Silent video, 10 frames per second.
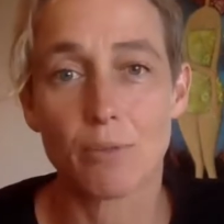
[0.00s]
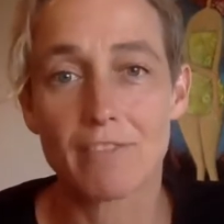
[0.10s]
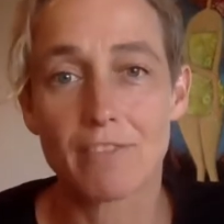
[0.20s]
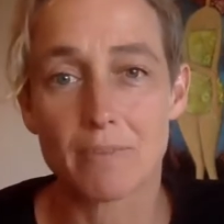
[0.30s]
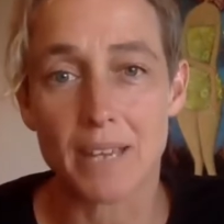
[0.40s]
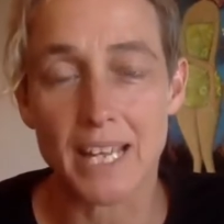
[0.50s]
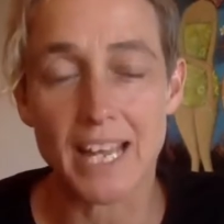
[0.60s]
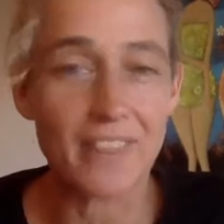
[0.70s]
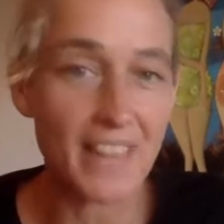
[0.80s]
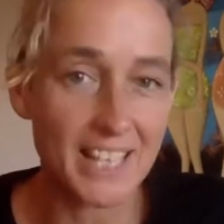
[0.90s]
way from me
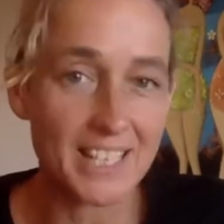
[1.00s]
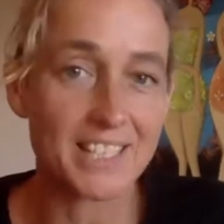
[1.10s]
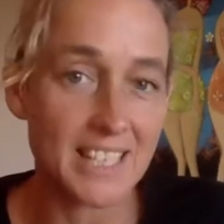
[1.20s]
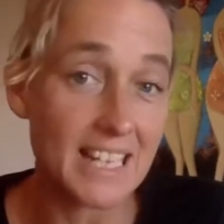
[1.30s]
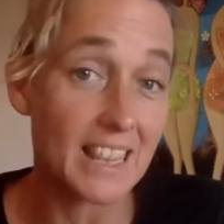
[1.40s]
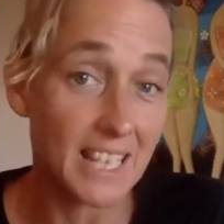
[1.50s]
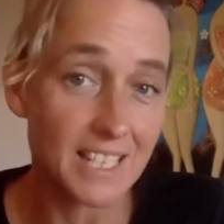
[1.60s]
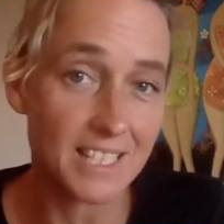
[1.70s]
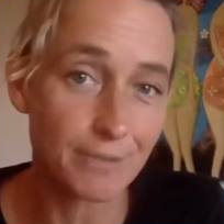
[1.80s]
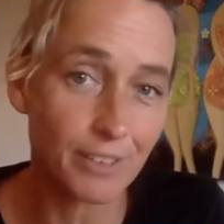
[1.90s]
and they can see
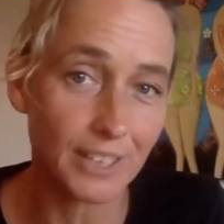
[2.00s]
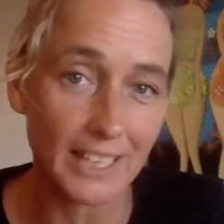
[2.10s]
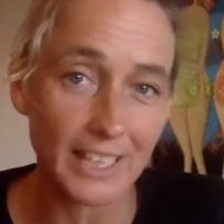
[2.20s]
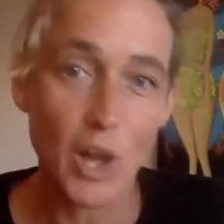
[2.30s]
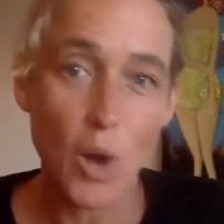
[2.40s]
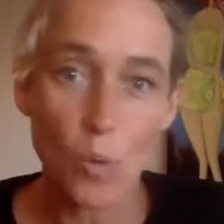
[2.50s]
things differently,